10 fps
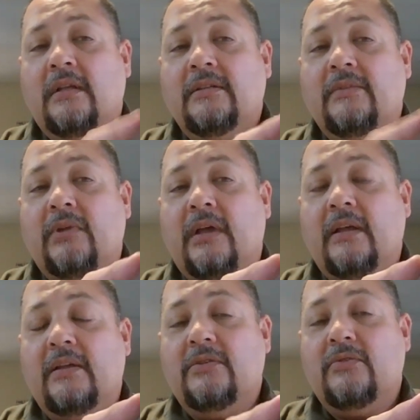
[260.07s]
zip
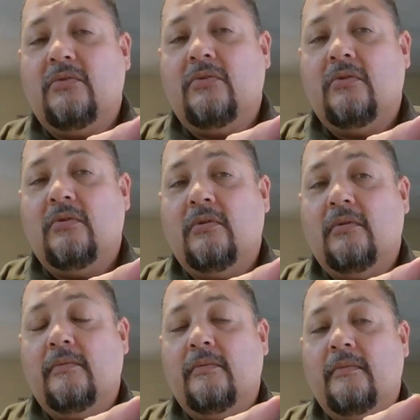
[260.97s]
ties,
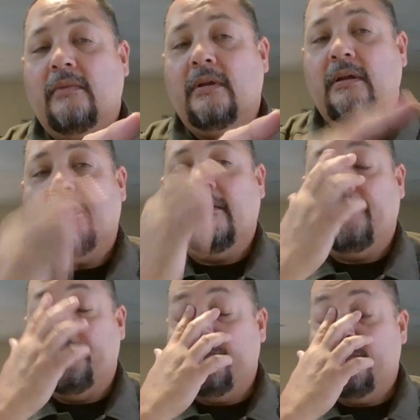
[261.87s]
or
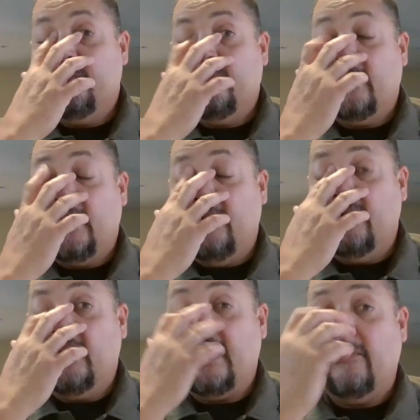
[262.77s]
um,
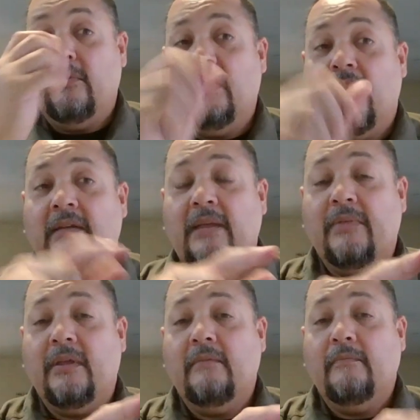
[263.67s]
even a cable lock type
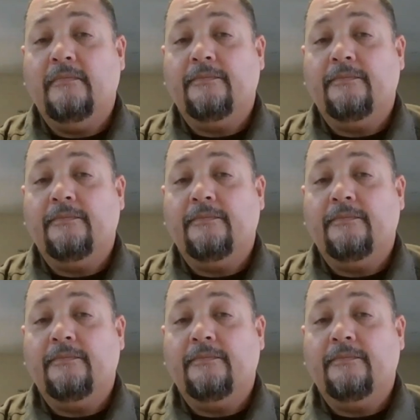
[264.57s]
thing.